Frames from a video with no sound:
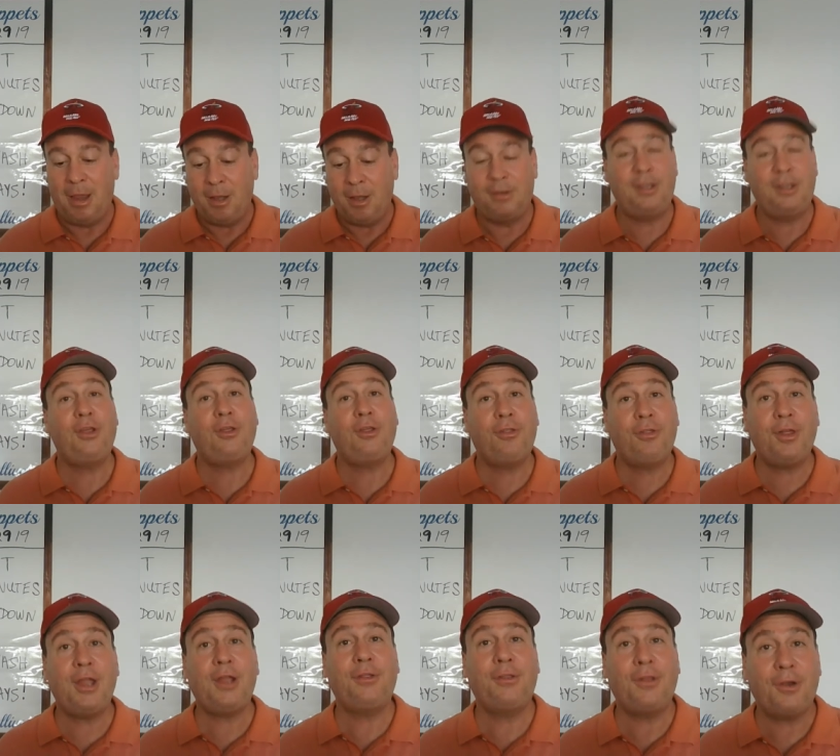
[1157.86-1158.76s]
Do you
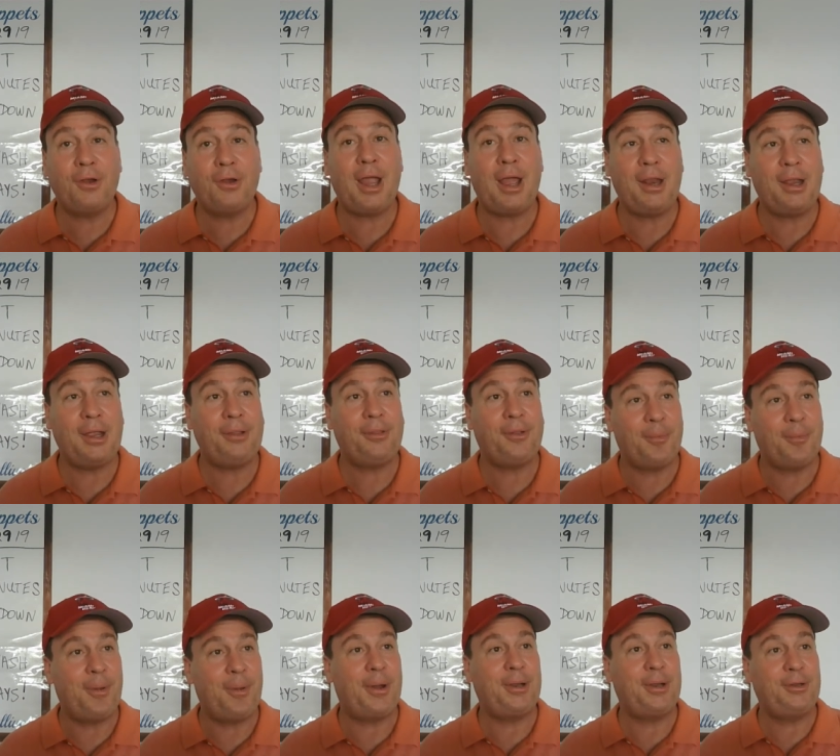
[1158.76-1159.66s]
think they're getting their
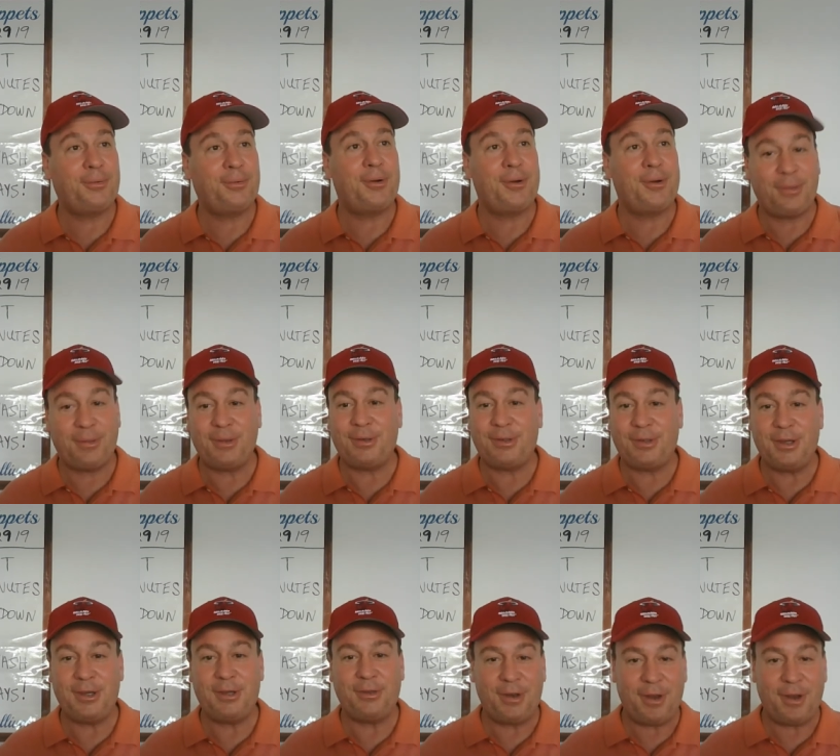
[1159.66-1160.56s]
money's worth this
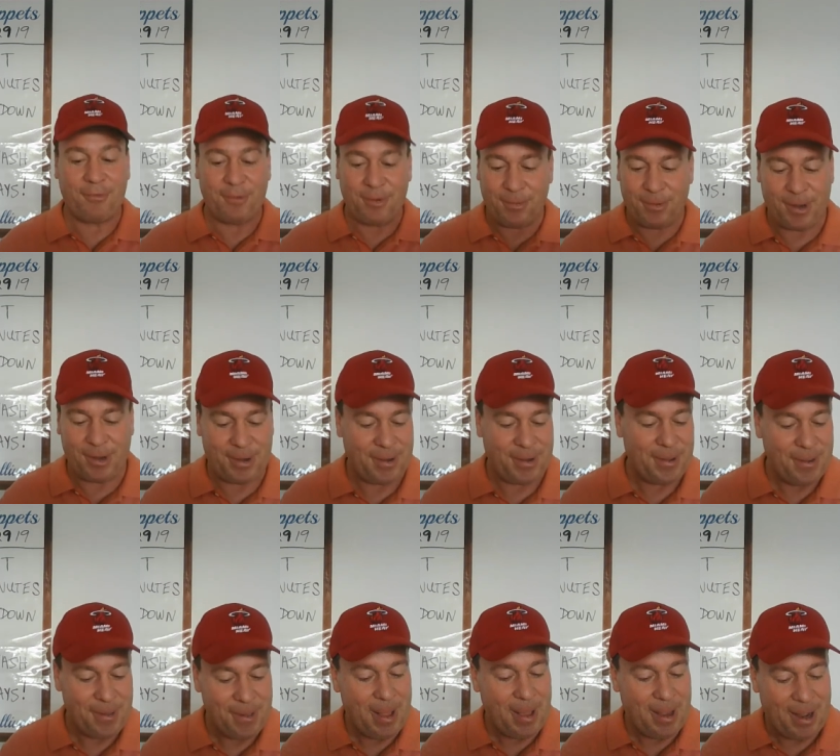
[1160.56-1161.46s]
season, everyone?
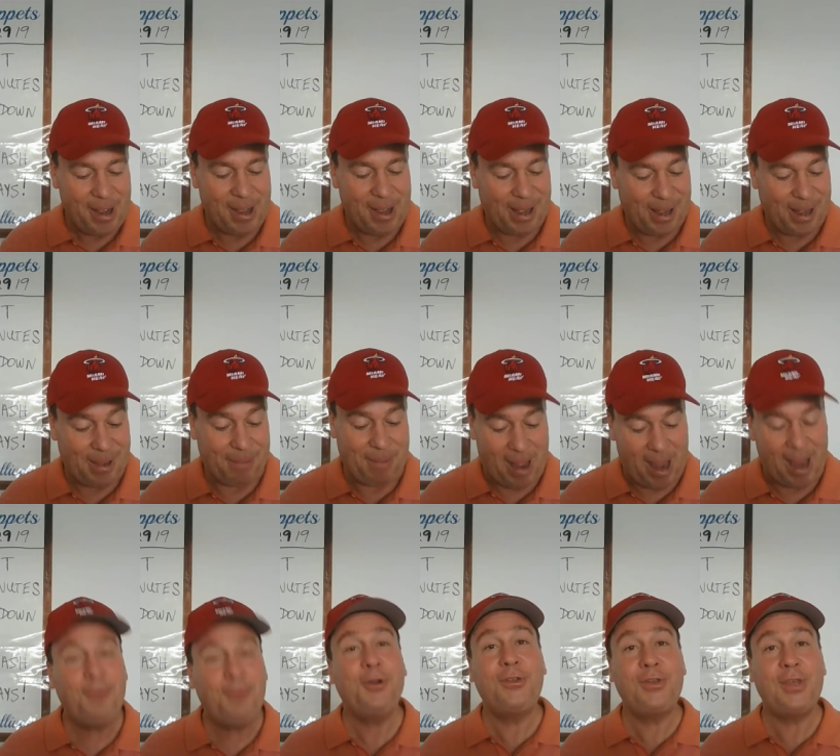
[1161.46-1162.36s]

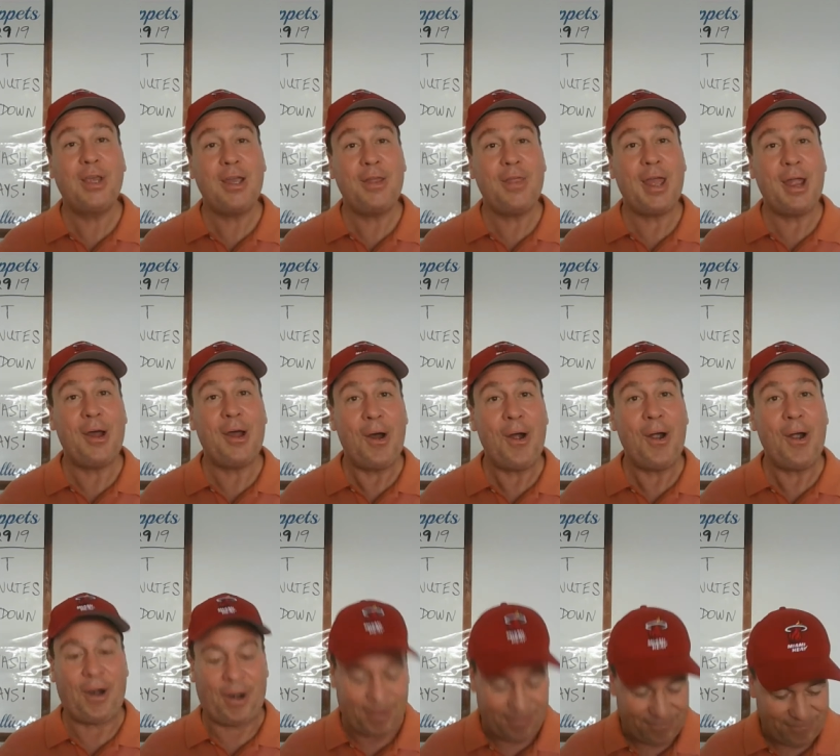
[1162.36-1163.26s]
I would say they
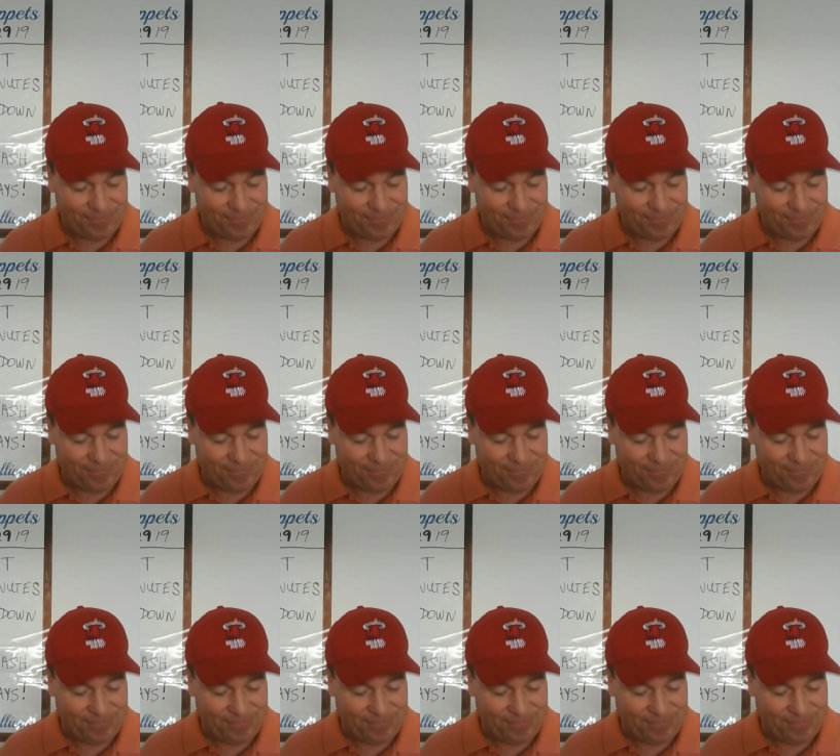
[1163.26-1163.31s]
are.